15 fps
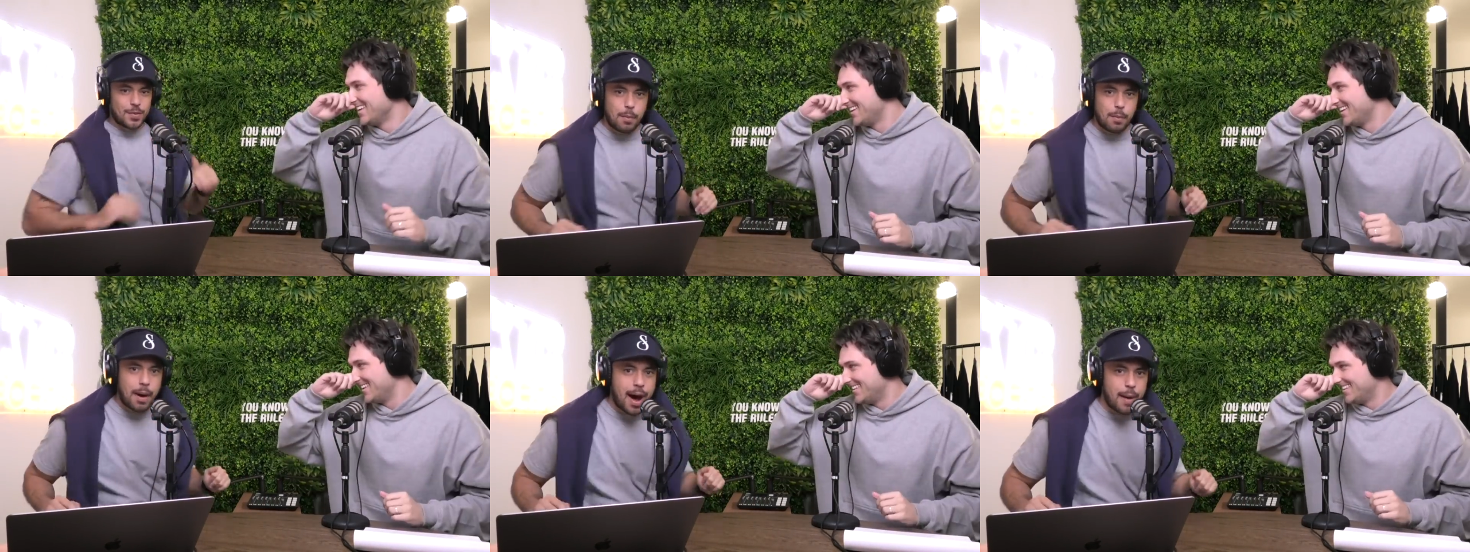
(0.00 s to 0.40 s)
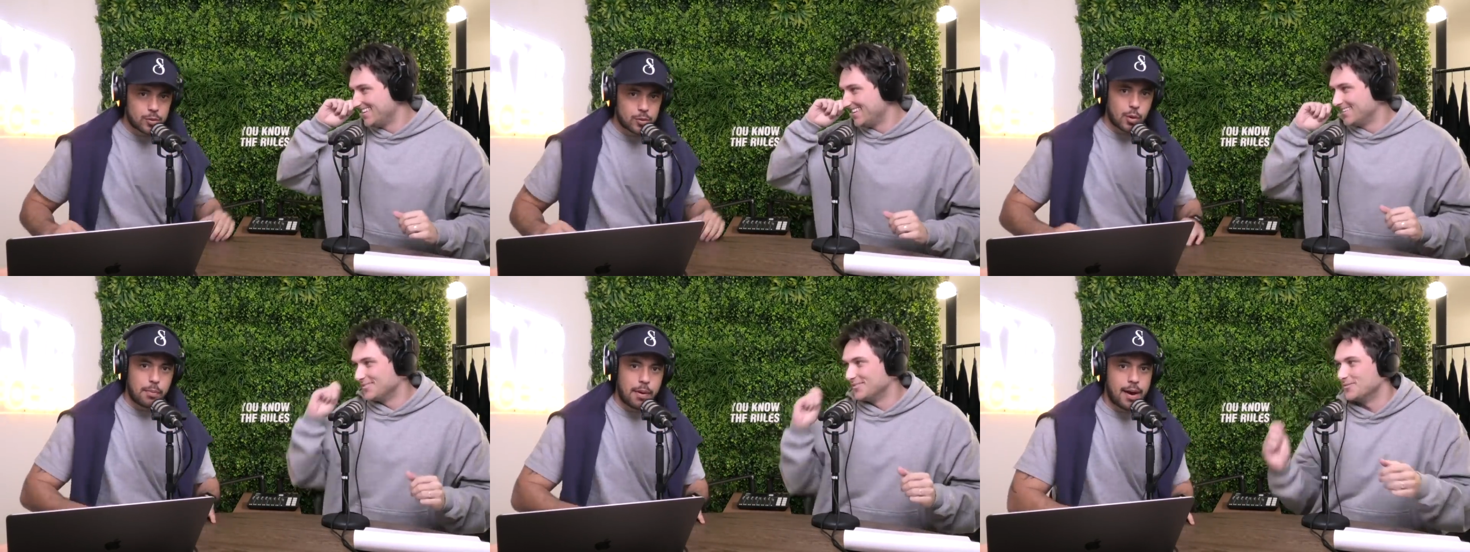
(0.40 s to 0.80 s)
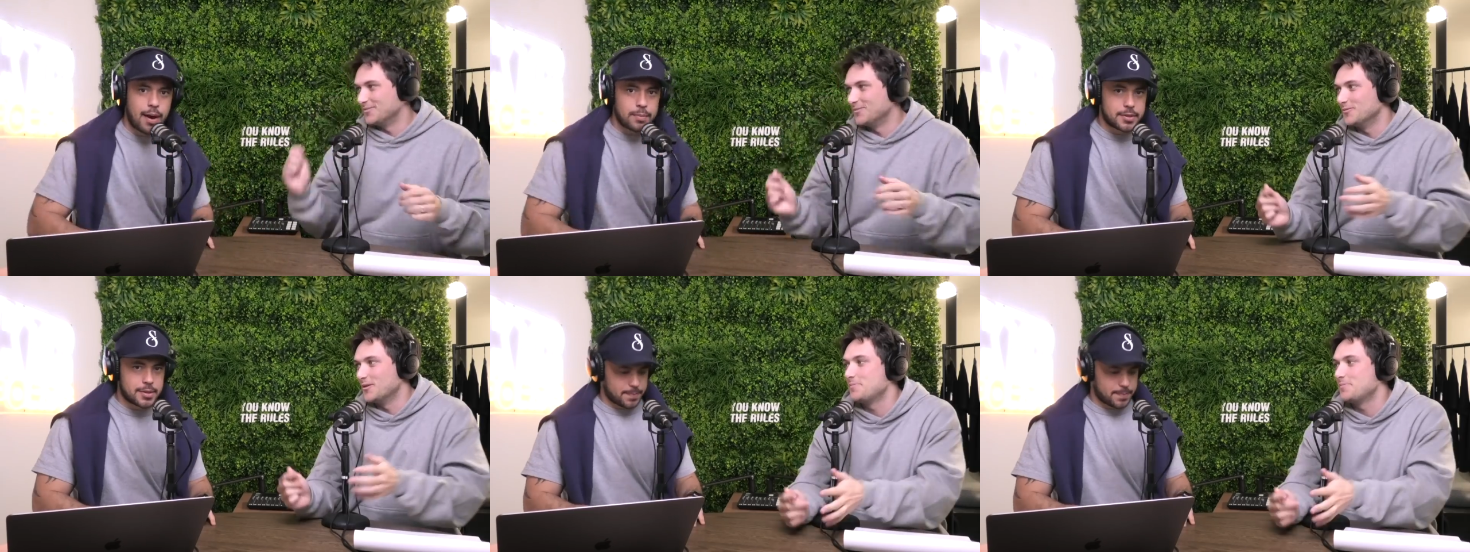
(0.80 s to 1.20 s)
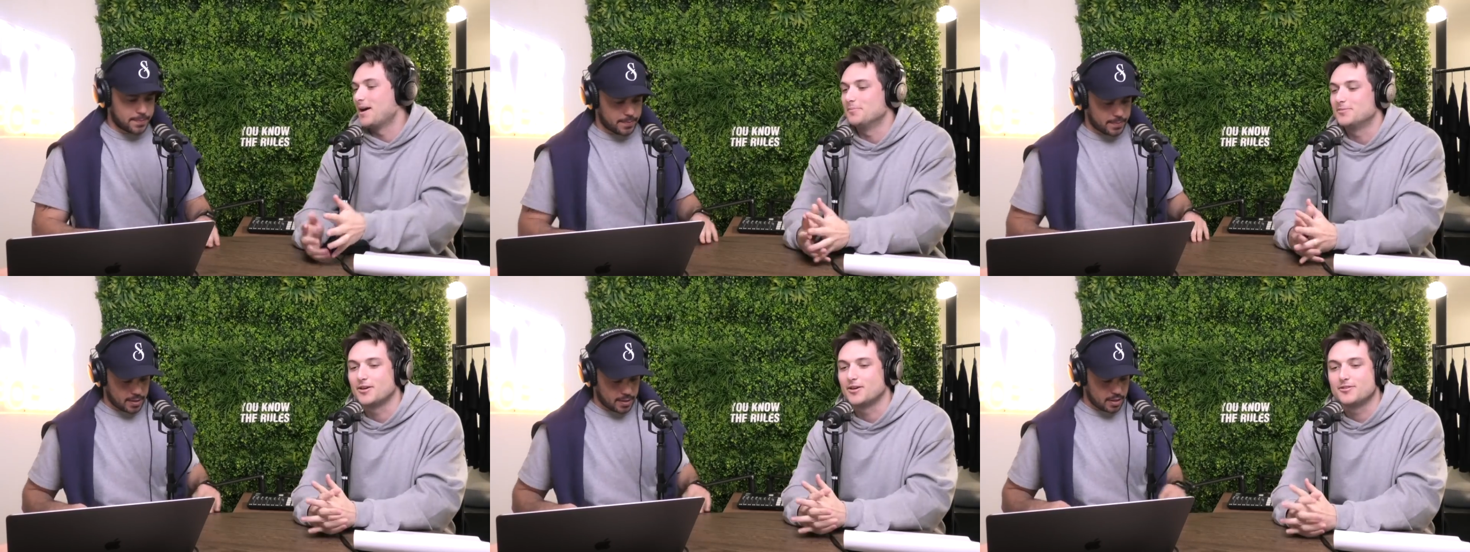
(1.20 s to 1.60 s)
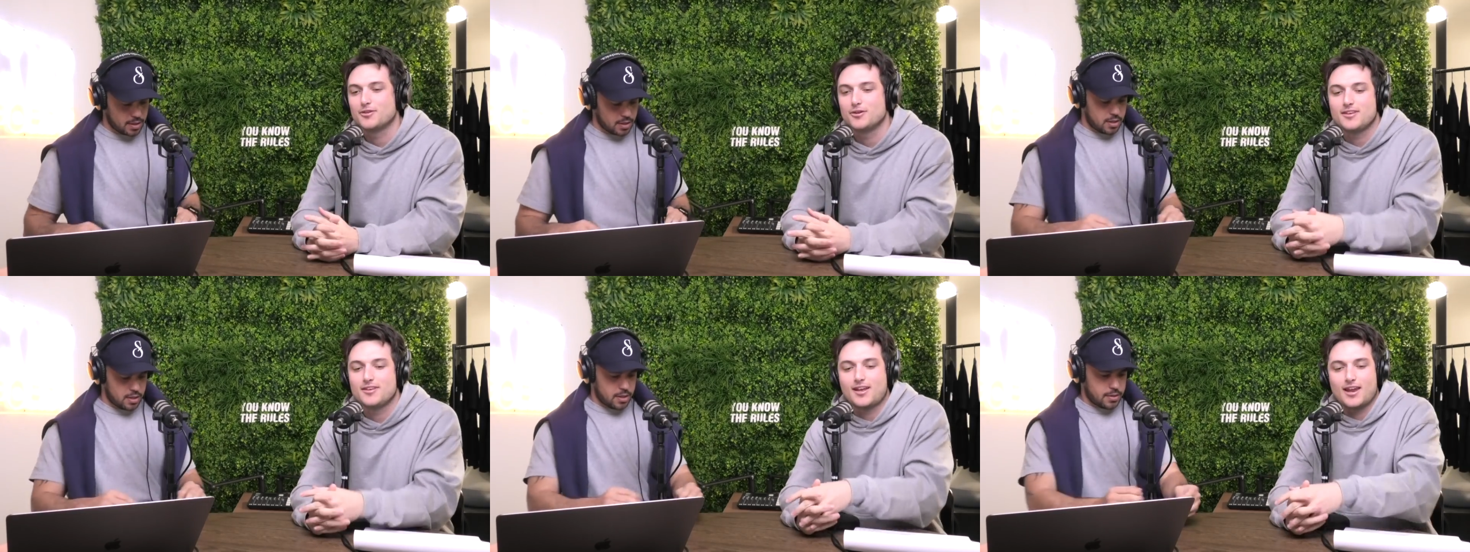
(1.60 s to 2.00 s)
Speaker 1: we're pumped. We're pumped. We're pumped. So the
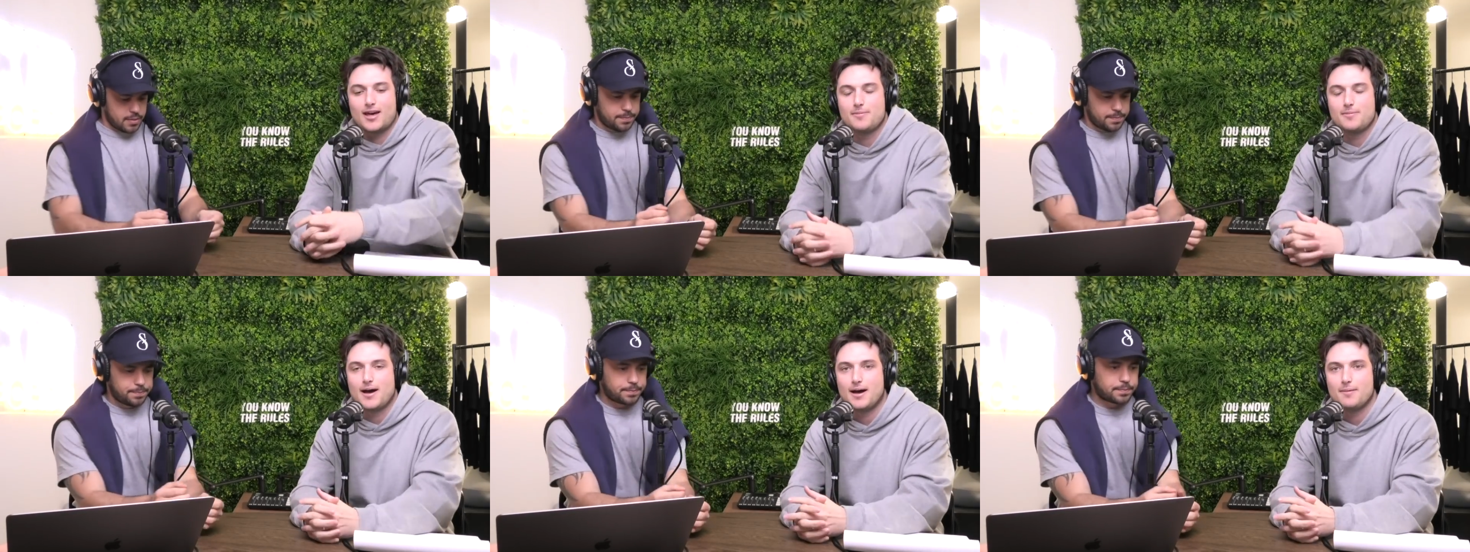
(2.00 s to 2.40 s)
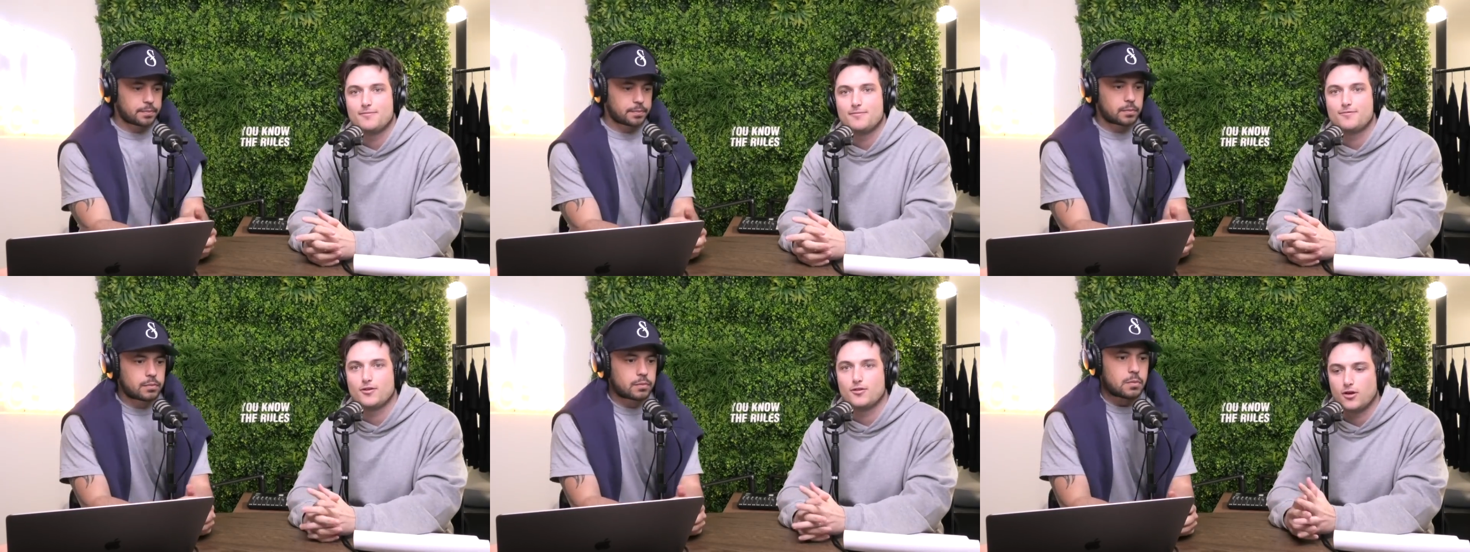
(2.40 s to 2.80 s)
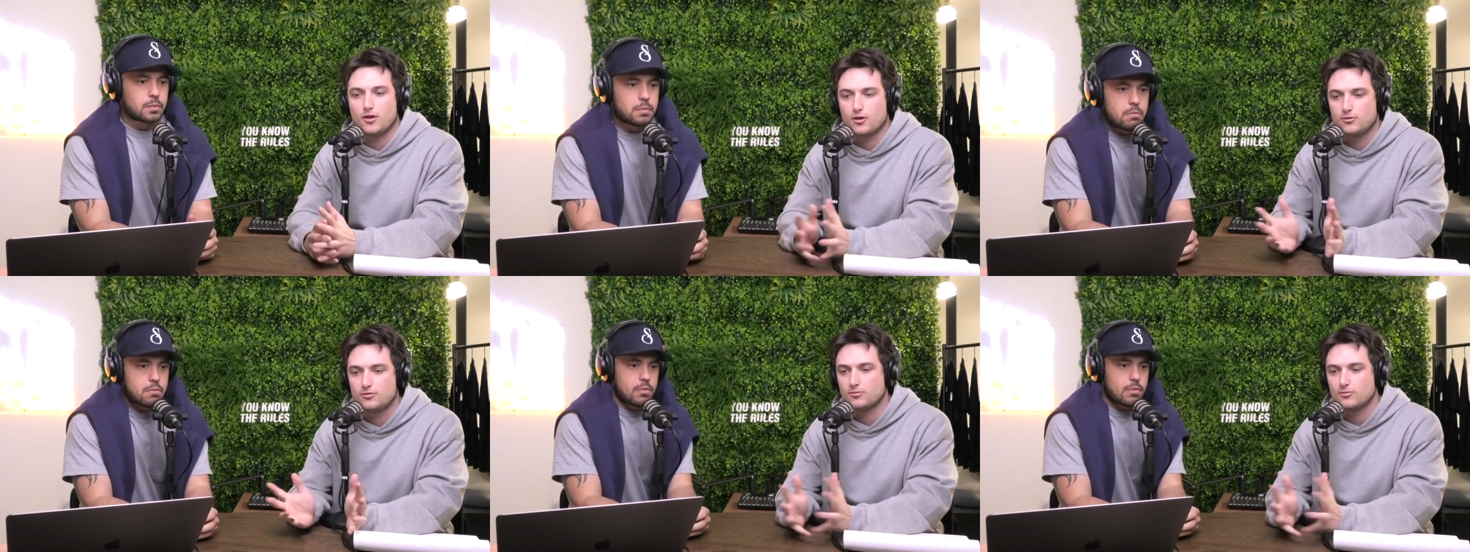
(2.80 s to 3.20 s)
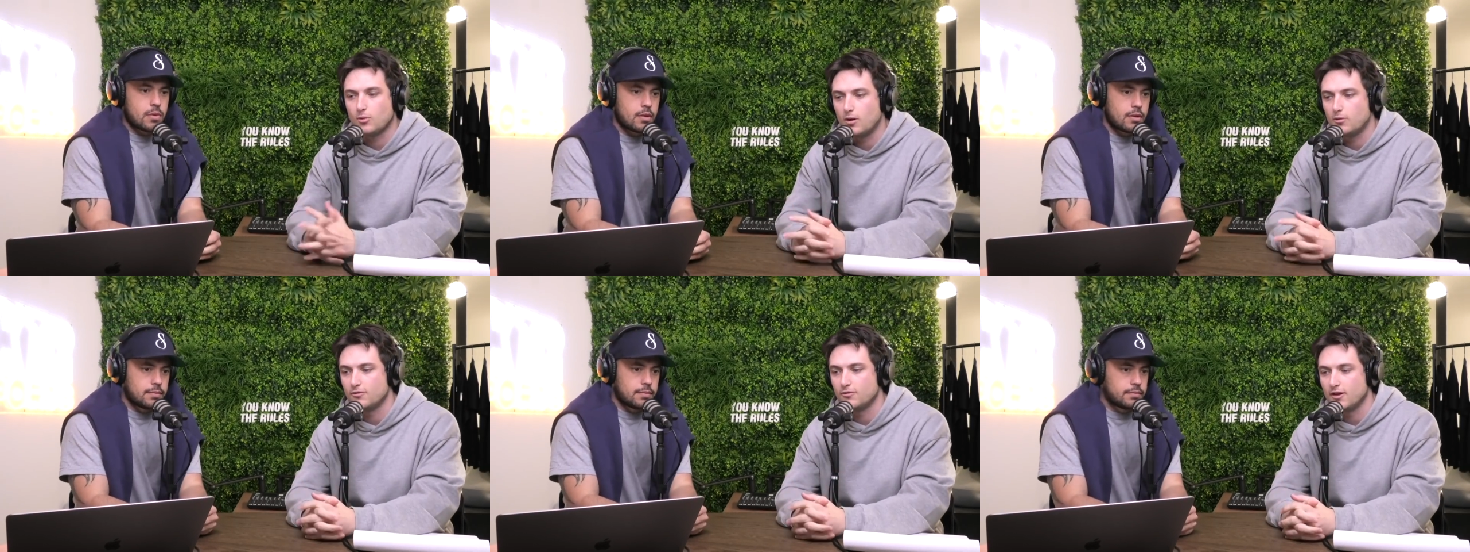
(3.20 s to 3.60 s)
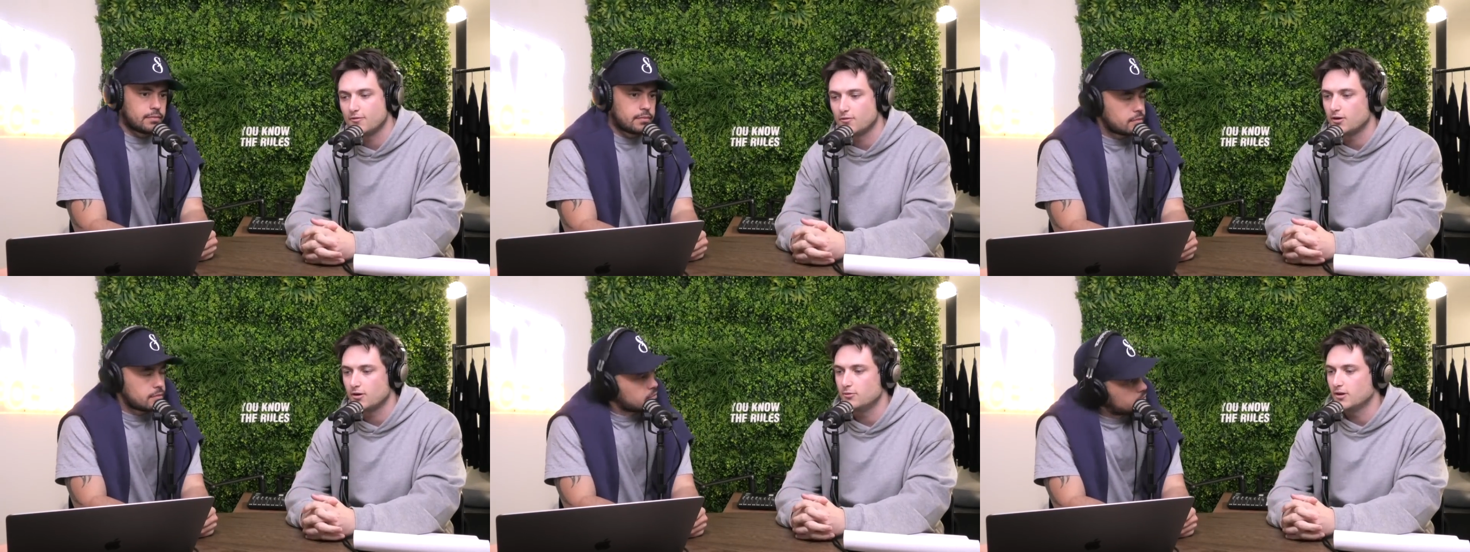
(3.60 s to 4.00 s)
Doozy Club, um, for those, well, for everyone
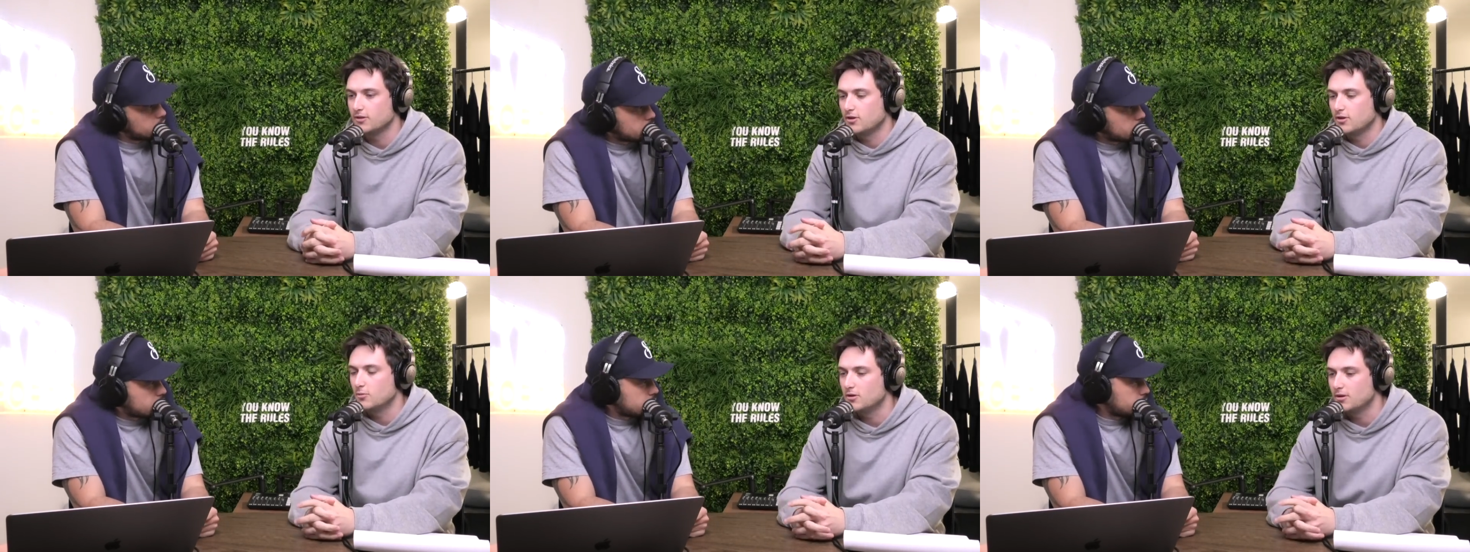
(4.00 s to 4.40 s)
who doesn't know what